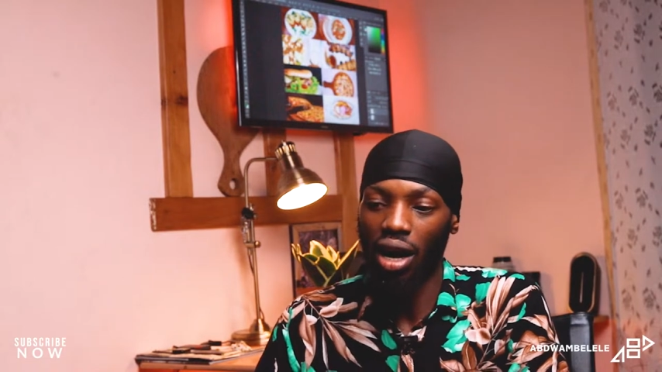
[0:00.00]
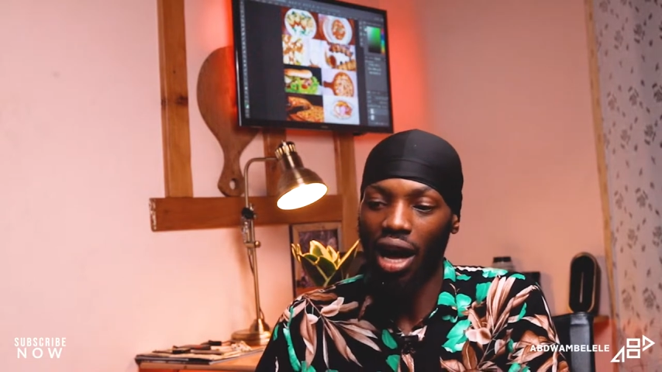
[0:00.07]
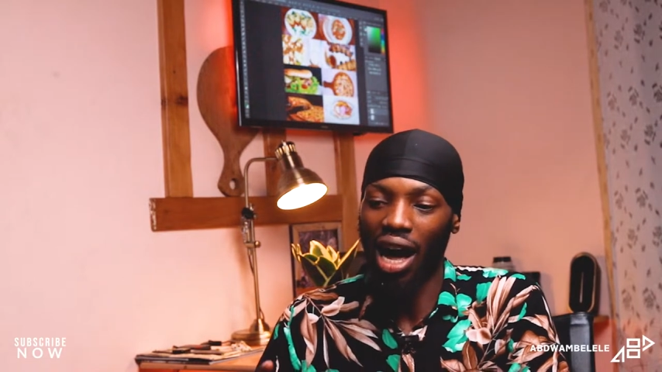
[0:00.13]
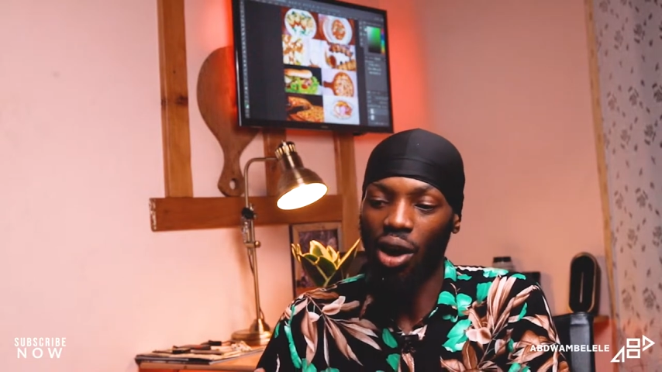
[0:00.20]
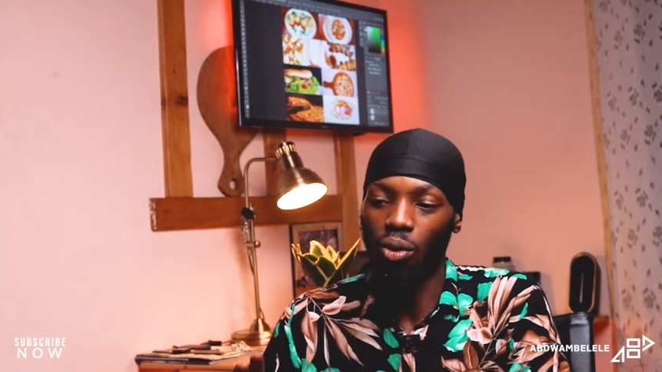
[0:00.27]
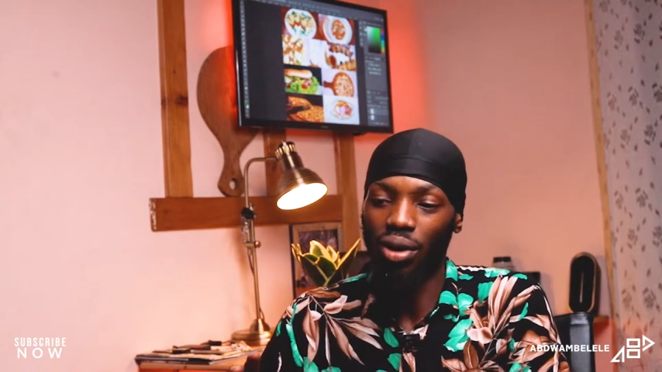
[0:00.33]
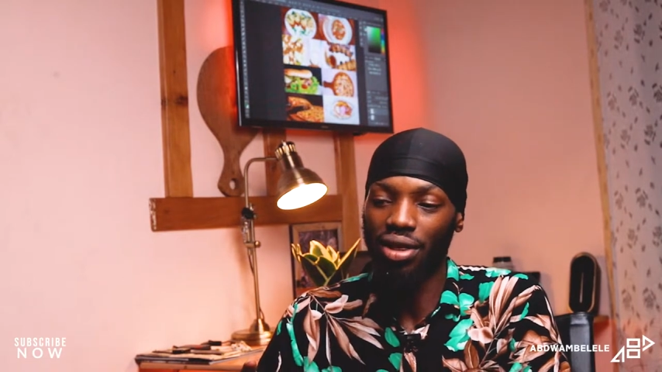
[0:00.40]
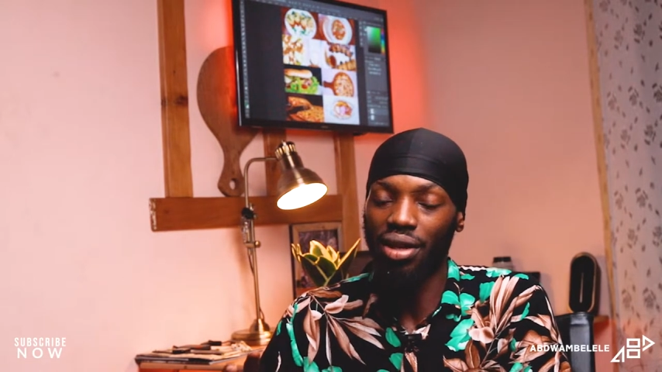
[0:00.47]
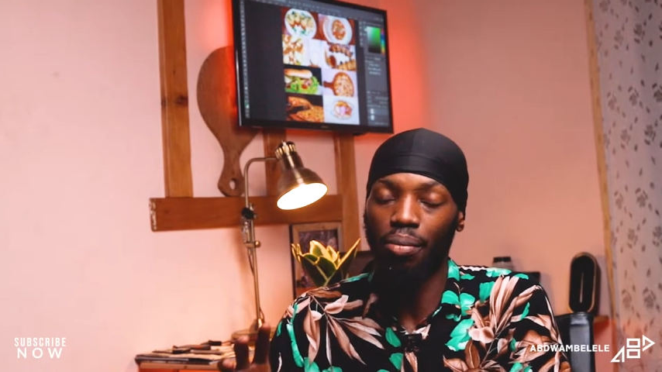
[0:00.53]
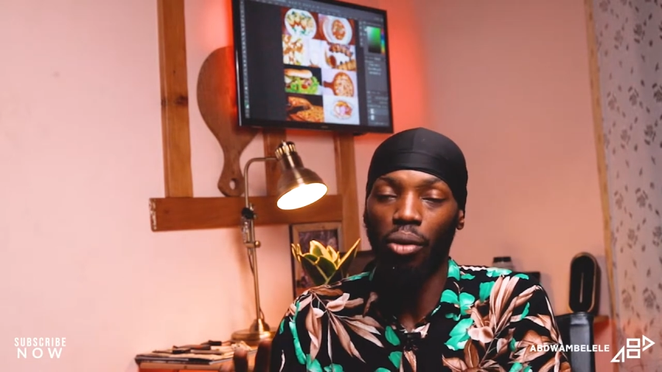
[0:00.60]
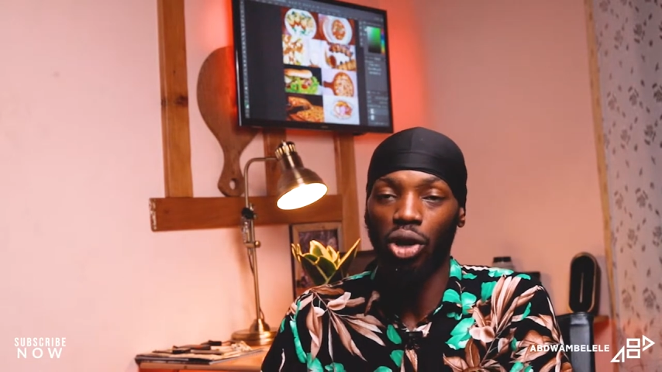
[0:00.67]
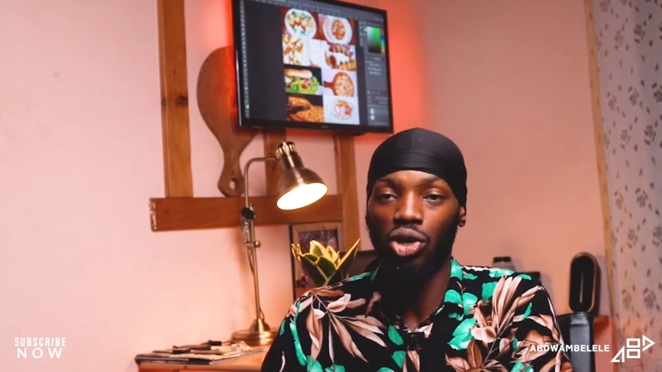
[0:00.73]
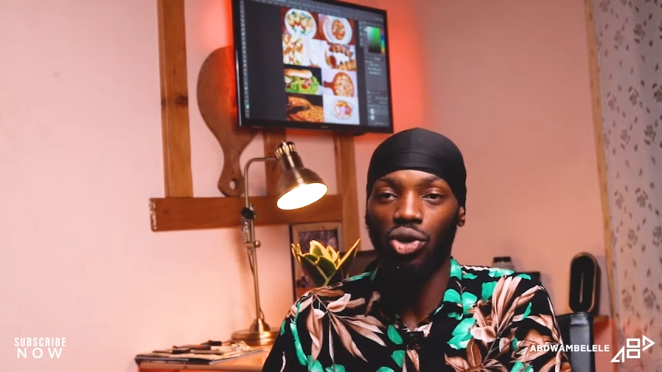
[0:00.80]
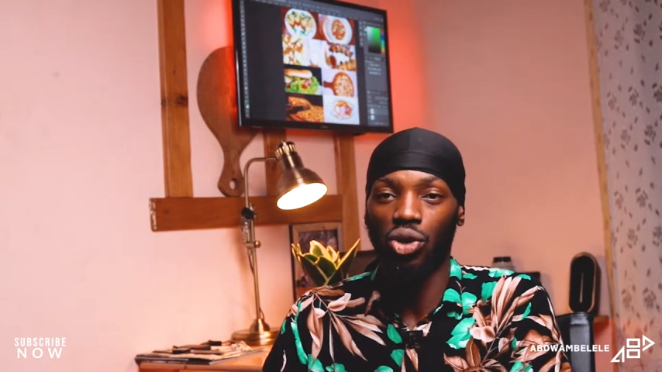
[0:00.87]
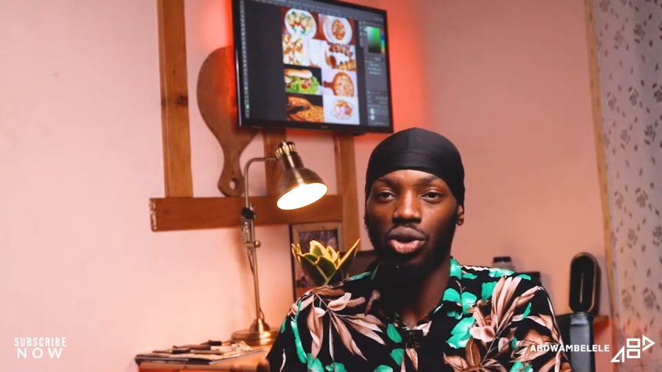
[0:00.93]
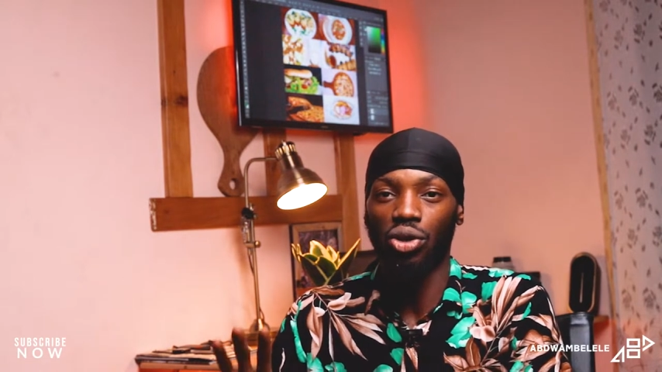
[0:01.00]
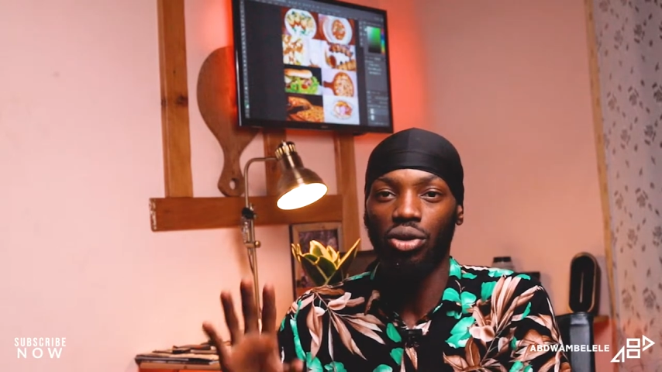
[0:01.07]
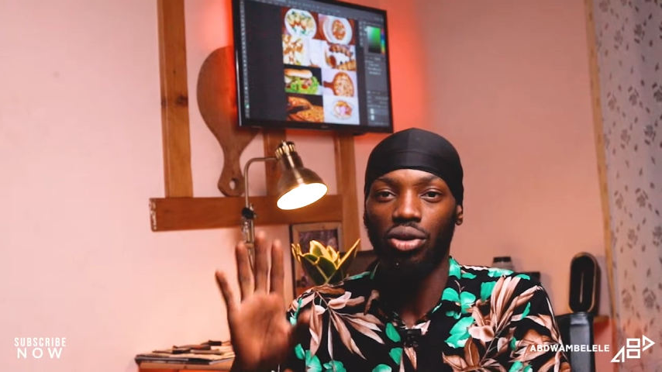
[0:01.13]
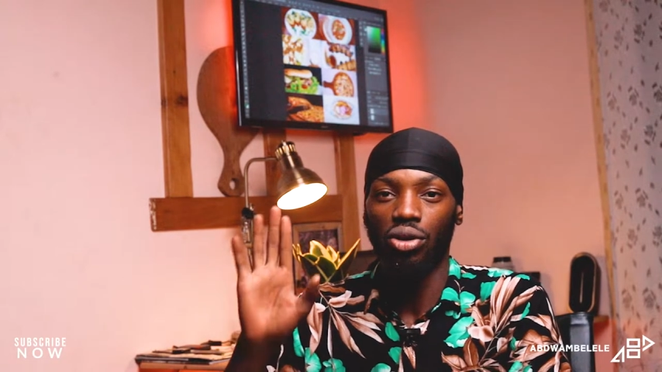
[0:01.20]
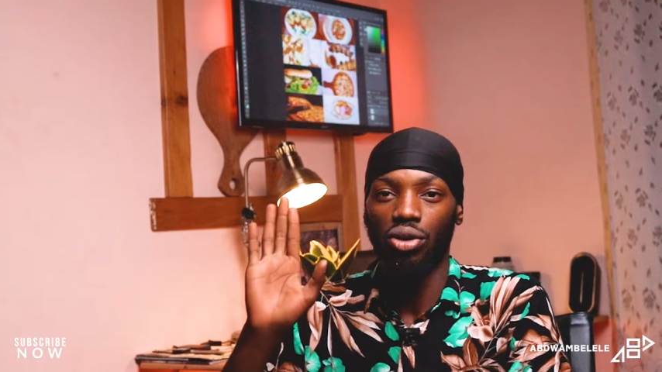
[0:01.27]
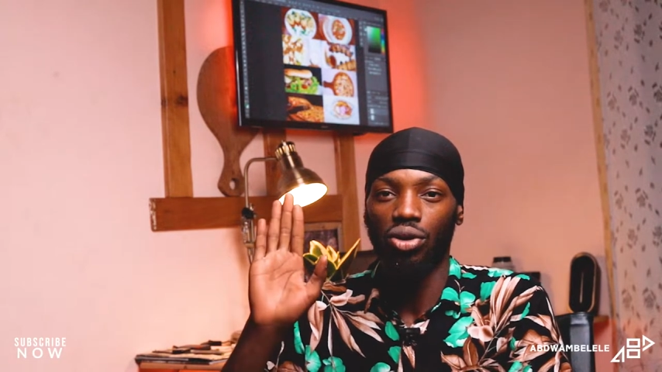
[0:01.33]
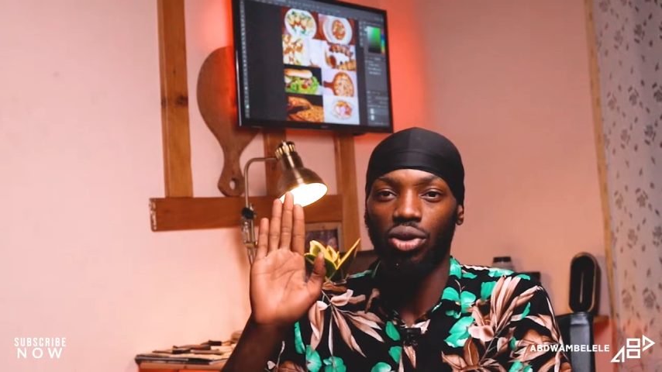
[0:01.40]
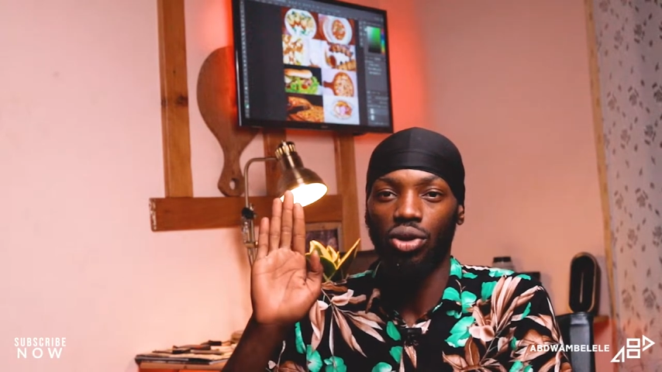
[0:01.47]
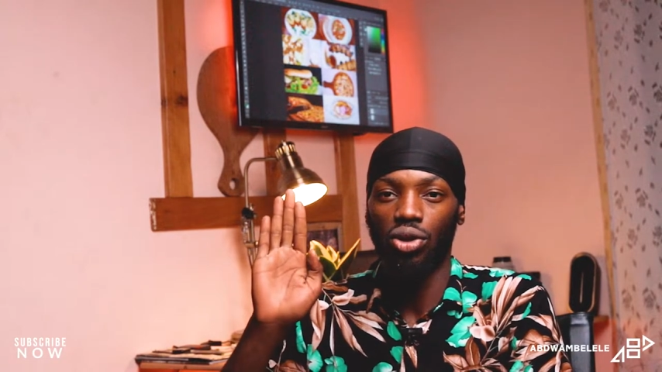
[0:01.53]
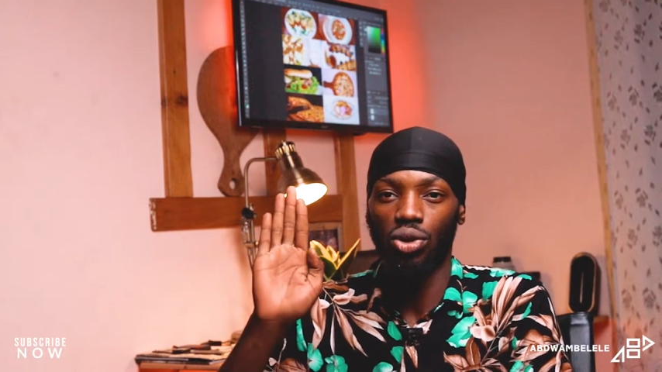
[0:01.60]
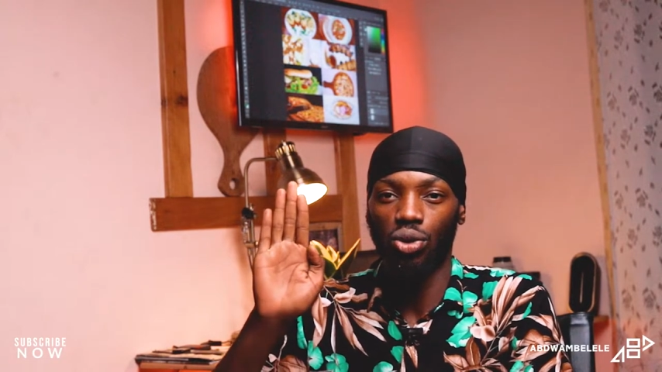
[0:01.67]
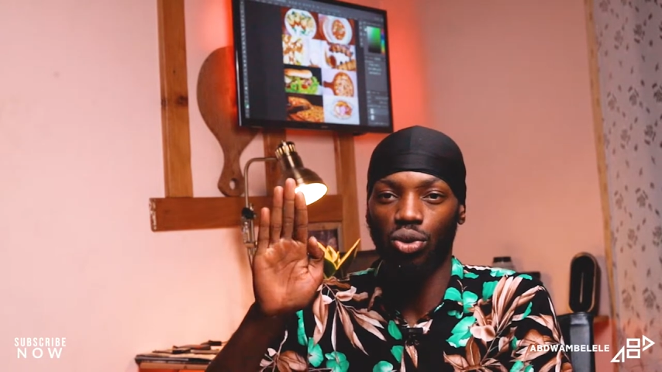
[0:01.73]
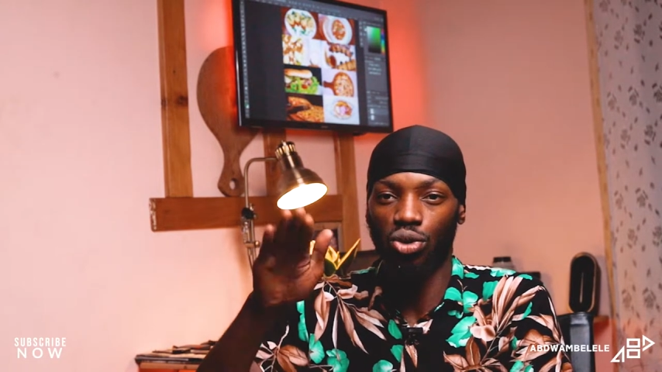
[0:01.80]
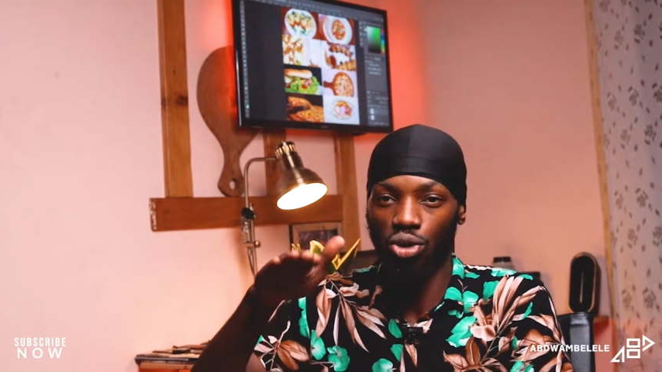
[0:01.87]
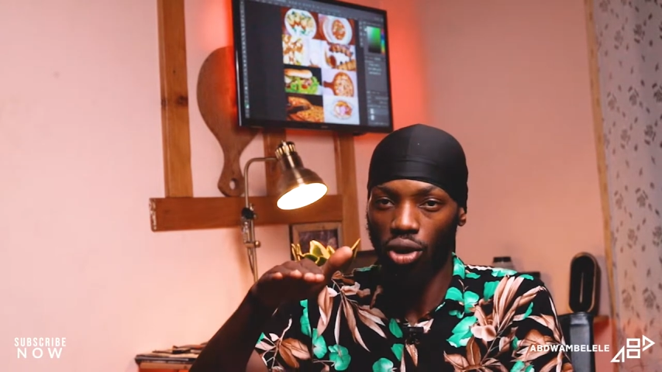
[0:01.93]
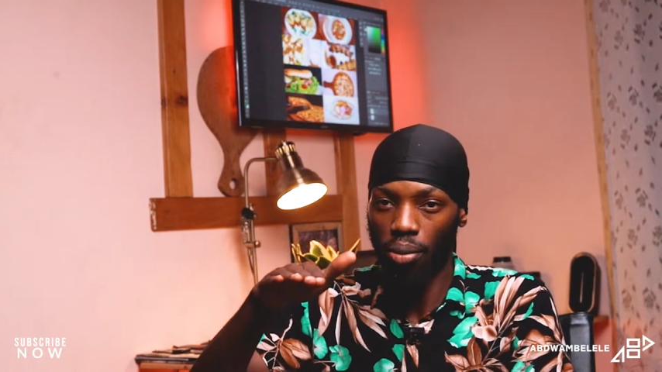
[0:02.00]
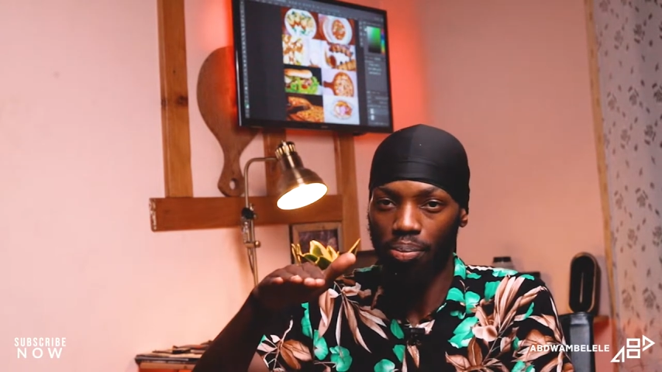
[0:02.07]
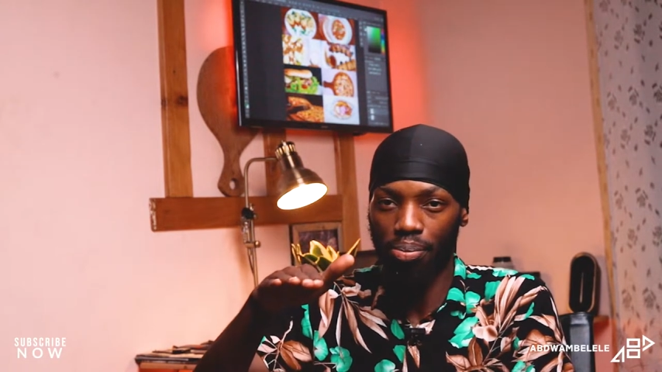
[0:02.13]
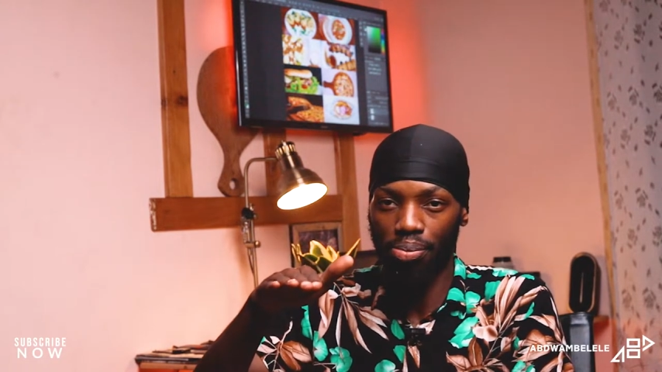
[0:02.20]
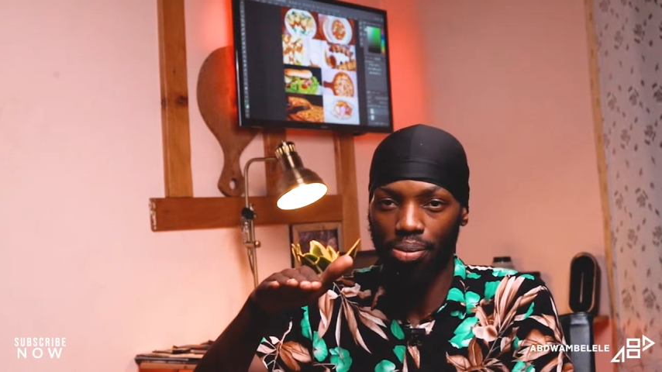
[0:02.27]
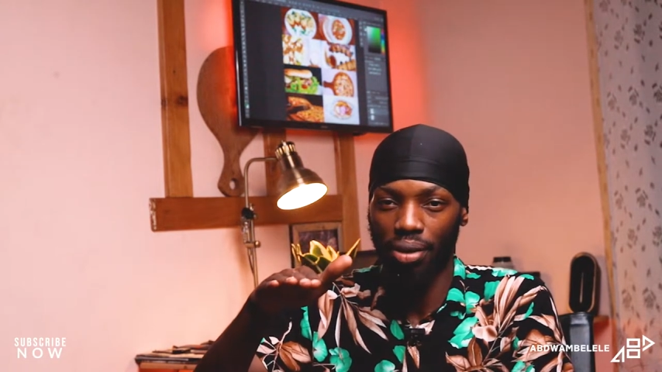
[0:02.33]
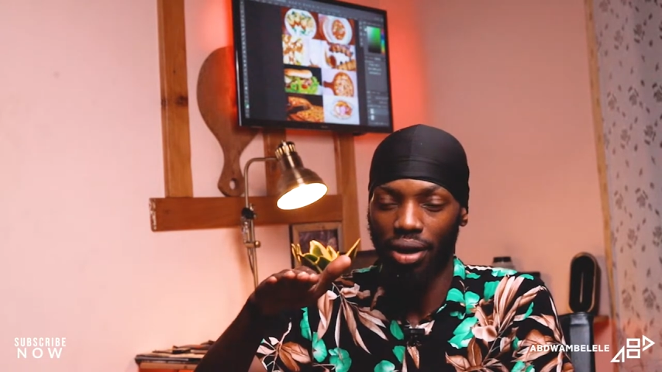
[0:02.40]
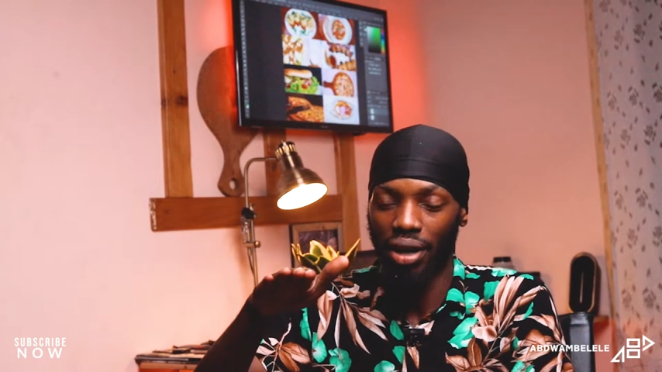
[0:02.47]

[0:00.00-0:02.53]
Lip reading: want the bottle to drop,